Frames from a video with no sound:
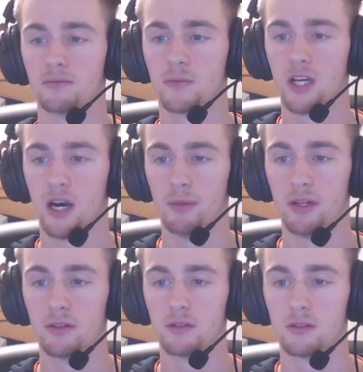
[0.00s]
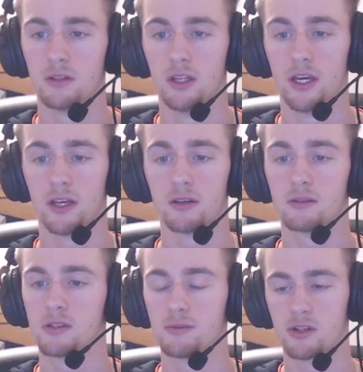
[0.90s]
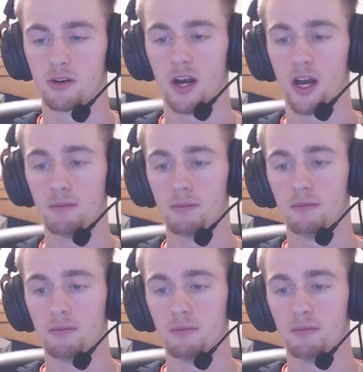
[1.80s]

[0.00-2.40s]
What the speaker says: Comment, like, subscribe,